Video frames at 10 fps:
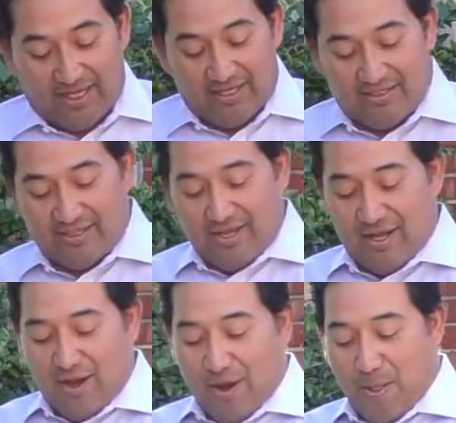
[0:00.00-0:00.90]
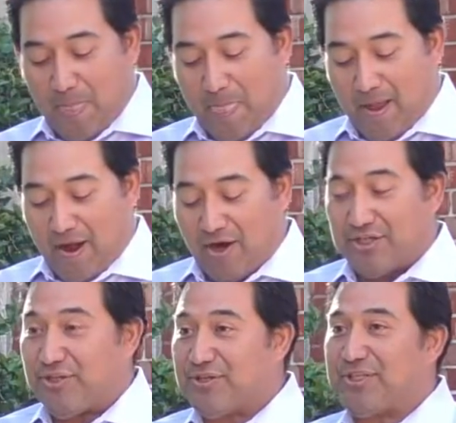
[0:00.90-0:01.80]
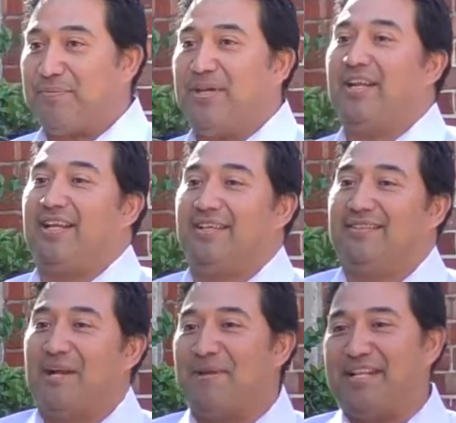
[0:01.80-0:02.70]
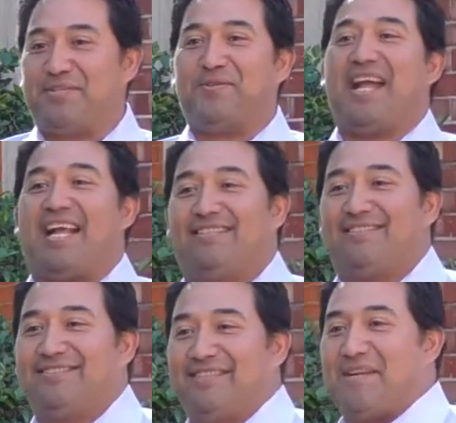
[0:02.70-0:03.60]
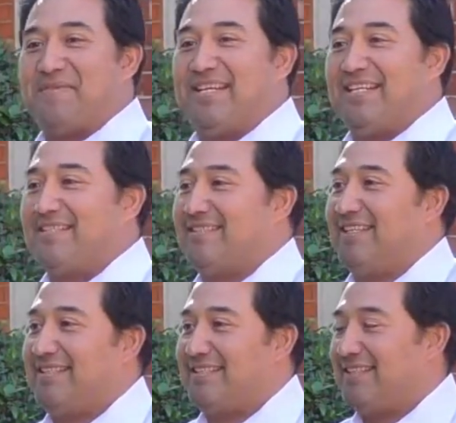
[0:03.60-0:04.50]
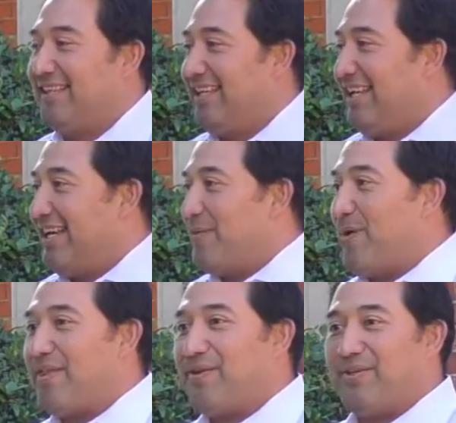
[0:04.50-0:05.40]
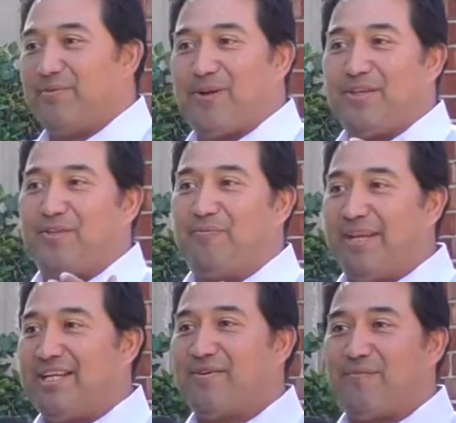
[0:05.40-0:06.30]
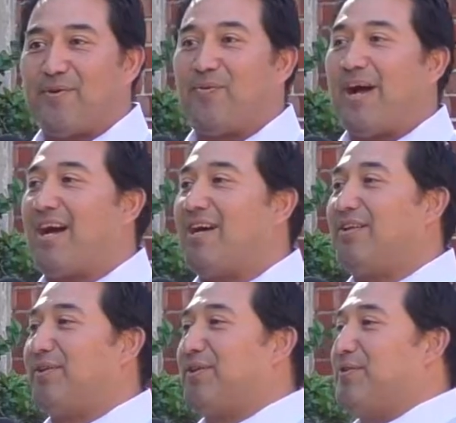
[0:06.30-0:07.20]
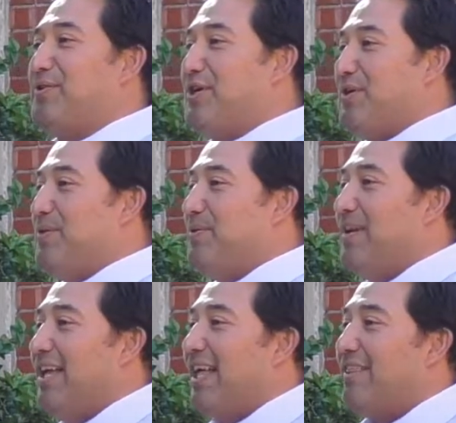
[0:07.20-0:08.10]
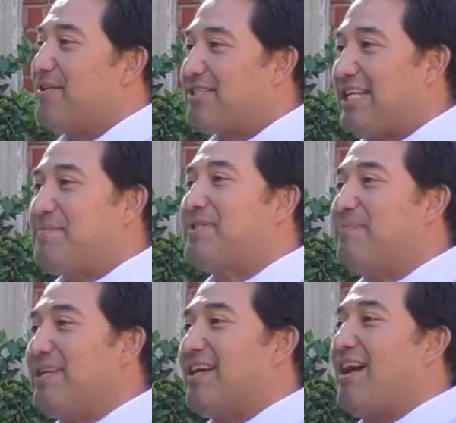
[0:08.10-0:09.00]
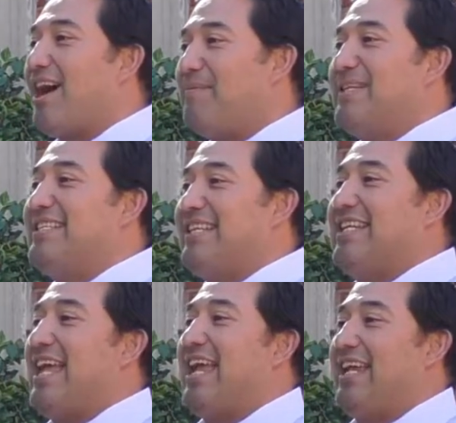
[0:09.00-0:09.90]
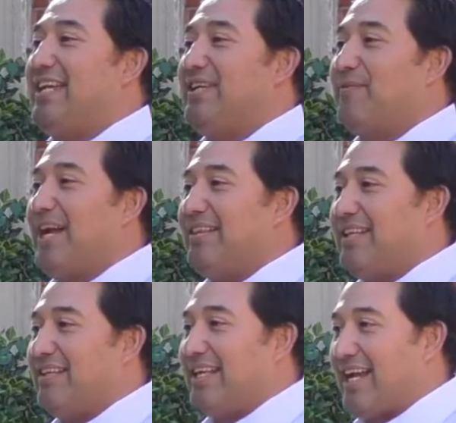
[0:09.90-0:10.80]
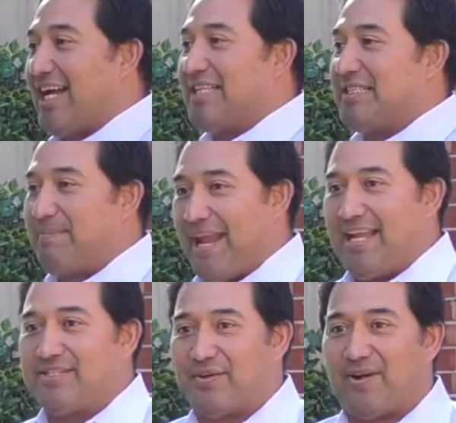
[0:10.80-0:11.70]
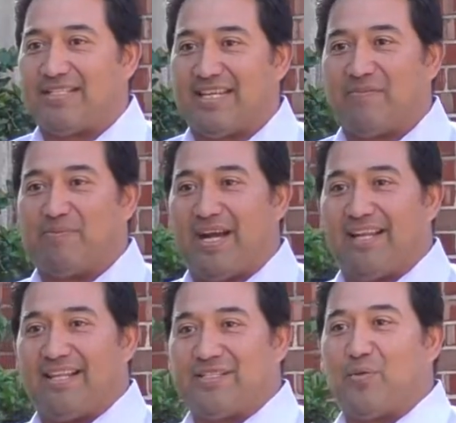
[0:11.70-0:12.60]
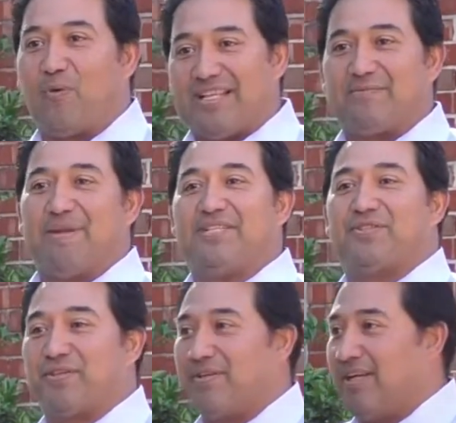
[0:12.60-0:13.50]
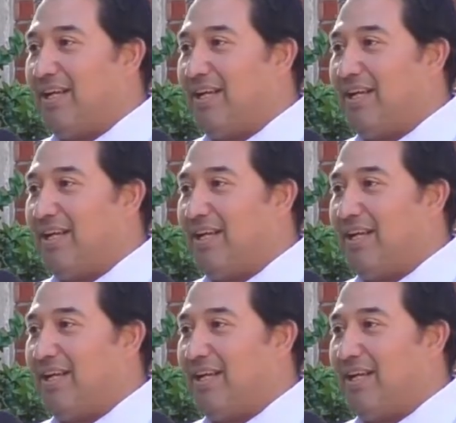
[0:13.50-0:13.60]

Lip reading: is our church community. It's you guys. It's whether you've been here for a while or you're new, there seems to be a common DNA, right, that kind of spans across everybody that's a Westminster